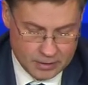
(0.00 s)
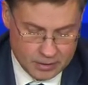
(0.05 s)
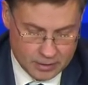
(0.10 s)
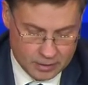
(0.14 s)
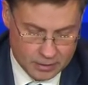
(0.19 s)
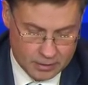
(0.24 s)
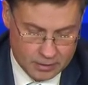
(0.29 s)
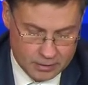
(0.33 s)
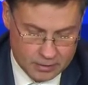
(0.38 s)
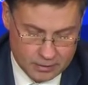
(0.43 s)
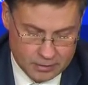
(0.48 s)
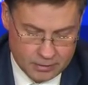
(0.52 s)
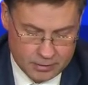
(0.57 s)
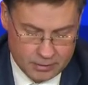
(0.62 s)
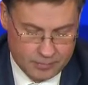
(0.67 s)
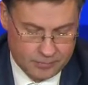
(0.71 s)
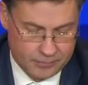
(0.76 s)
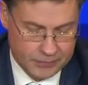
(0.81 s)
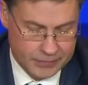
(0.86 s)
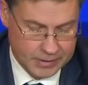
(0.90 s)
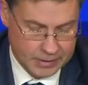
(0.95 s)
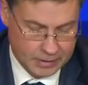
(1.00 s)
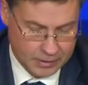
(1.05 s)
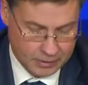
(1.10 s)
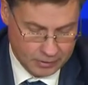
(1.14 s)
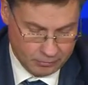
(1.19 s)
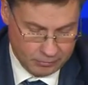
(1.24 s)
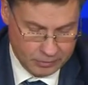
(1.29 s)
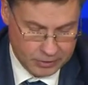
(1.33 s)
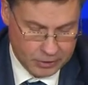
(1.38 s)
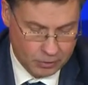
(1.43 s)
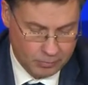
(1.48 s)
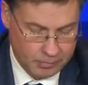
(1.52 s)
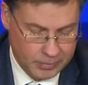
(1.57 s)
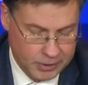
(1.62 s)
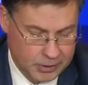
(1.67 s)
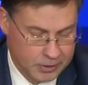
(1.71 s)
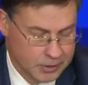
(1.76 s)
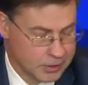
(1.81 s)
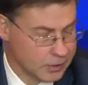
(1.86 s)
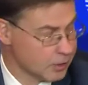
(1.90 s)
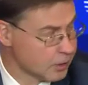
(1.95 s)
We have
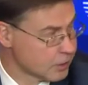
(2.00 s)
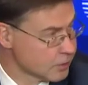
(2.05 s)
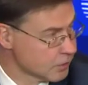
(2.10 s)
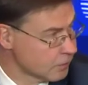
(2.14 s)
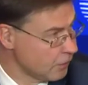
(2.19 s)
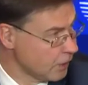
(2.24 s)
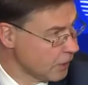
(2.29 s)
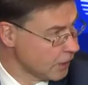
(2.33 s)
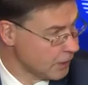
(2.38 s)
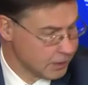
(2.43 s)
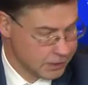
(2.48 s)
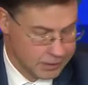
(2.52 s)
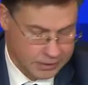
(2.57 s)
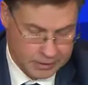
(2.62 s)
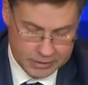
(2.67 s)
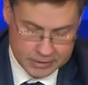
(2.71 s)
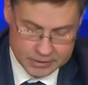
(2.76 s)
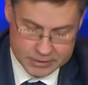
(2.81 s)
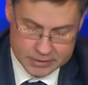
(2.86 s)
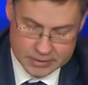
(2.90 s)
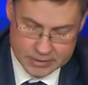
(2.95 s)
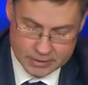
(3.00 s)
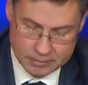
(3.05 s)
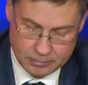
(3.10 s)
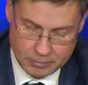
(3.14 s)
made the fight against